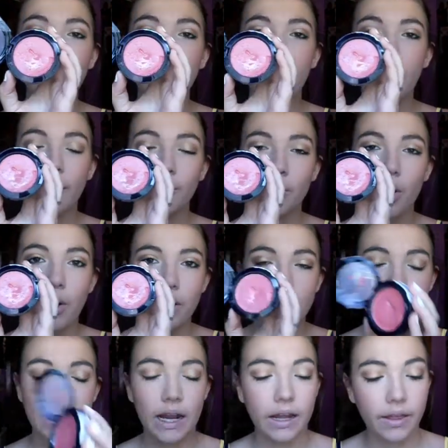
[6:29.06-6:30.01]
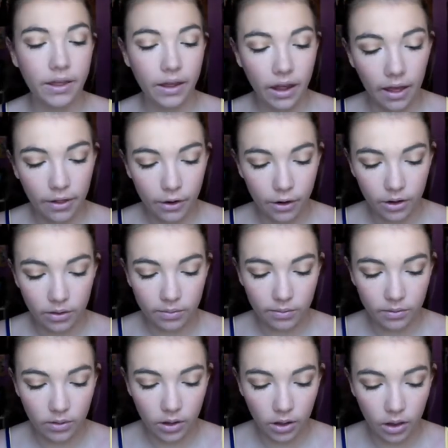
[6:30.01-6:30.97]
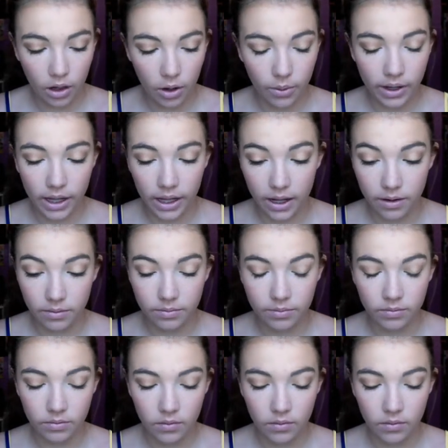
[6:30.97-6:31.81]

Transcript: Now I'm going to take the color Glow again,